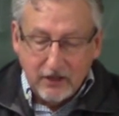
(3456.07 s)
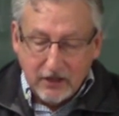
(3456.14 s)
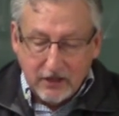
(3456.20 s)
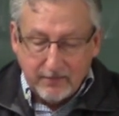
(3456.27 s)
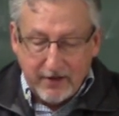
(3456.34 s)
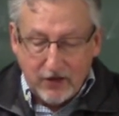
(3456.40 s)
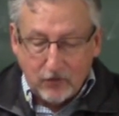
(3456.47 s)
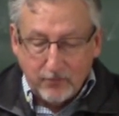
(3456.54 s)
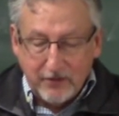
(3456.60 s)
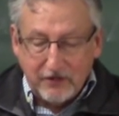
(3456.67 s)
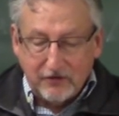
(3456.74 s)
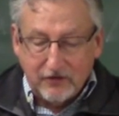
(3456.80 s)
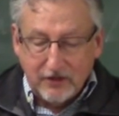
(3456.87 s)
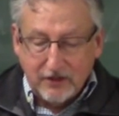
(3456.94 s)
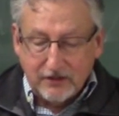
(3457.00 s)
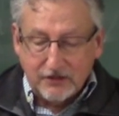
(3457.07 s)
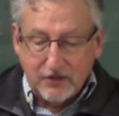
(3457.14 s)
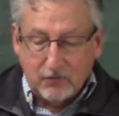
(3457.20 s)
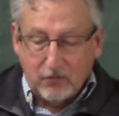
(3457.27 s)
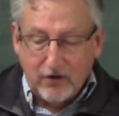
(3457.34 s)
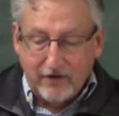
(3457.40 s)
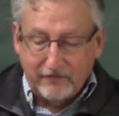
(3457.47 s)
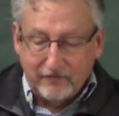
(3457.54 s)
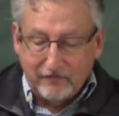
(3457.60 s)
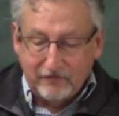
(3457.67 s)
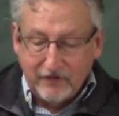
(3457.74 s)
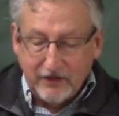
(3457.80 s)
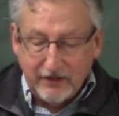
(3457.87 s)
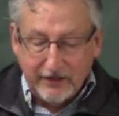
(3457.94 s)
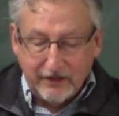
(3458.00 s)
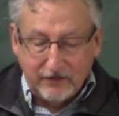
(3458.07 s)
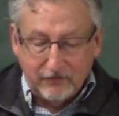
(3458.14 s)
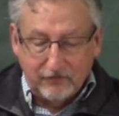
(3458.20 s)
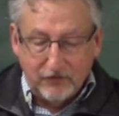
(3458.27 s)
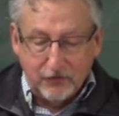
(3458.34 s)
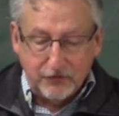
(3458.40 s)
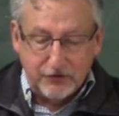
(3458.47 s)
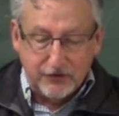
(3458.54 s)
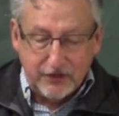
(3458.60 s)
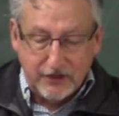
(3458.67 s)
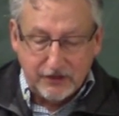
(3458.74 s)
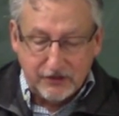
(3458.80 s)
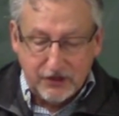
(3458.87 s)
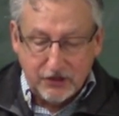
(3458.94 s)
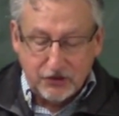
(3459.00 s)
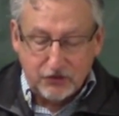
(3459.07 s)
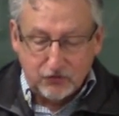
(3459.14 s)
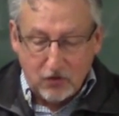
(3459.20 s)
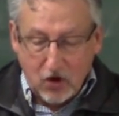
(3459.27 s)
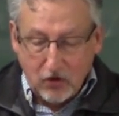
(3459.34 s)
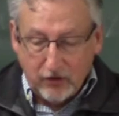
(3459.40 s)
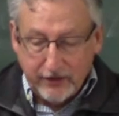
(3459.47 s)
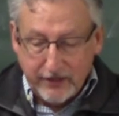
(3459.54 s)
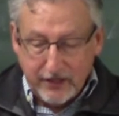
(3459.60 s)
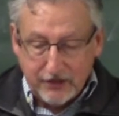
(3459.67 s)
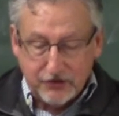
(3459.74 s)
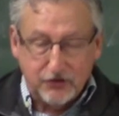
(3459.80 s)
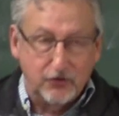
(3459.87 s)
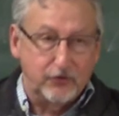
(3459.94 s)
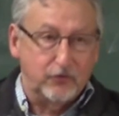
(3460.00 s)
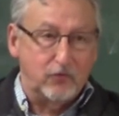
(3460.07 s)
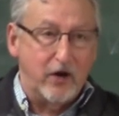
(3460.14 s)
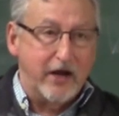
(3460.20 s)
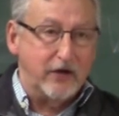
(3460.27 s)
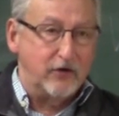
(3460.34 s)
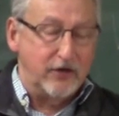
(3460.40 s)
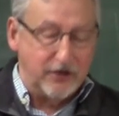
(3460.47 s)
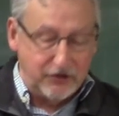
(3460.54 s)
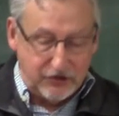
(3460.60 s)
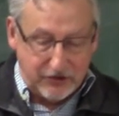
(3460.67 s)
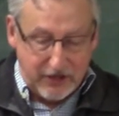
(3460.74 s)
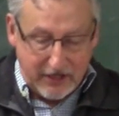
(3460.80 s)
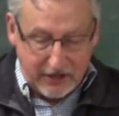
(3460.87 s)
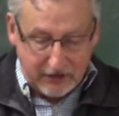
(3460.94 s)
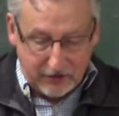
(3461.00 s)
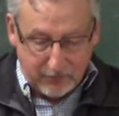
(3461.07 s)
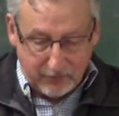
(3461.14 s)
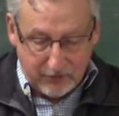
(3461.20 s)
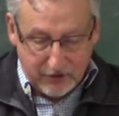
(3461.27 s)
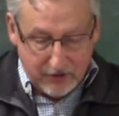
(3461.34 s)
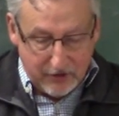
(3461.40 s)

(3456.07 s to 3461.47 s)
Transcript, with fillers: he may omit things that will have a feeling of those things as strongly as though the writer had stated them.